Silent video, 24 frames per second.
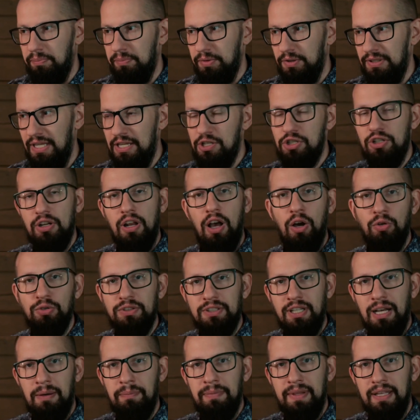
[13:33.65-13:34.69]
potential
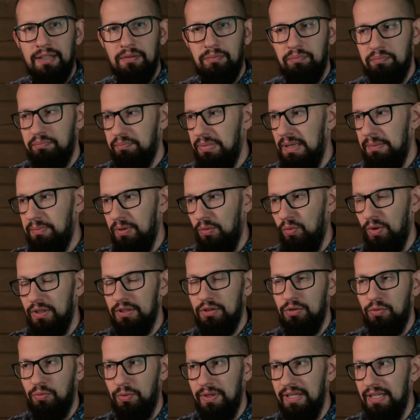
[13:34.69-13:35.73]
outcome that people
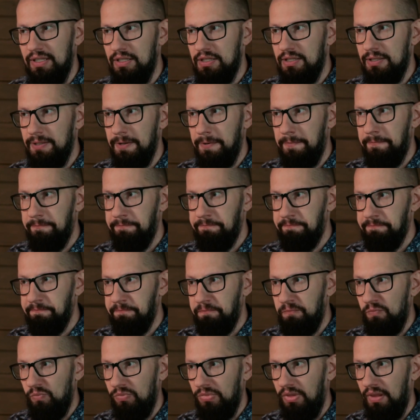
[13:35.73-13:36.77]
want to reach
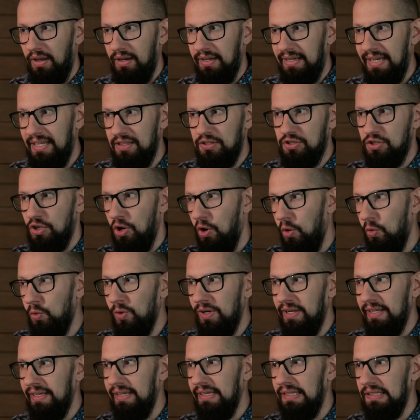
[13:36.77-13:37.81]
gets
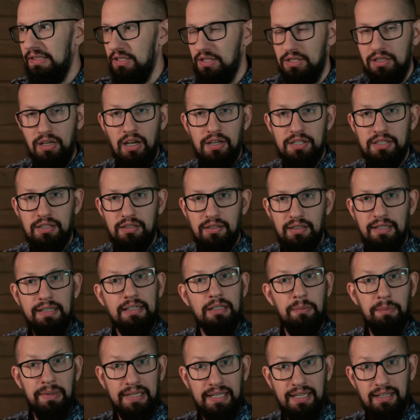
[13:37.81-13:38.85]
only discussed
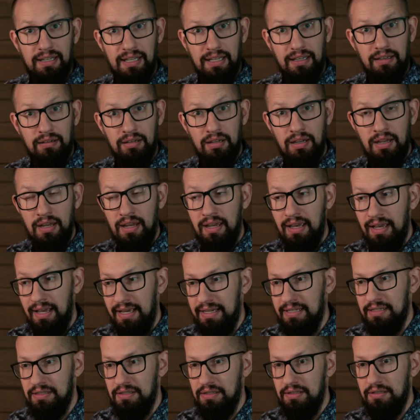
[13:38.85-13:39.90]
in the beginning,
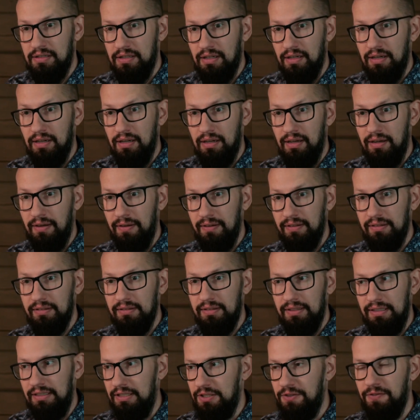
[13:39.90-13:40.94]
and
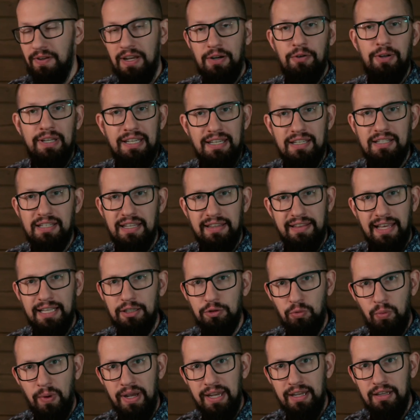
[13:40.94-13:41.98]
it is very easy
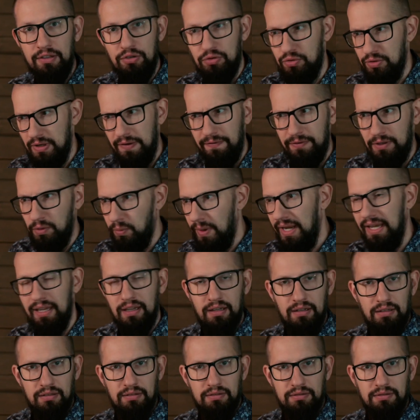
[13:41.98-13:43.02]
that way to drift
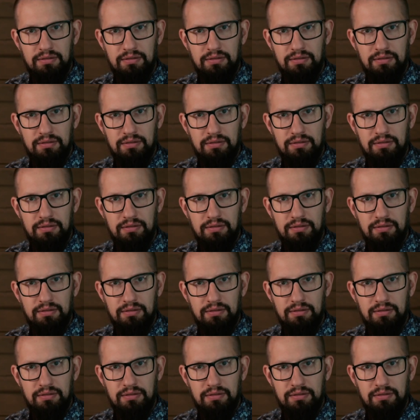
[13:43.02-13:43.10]
away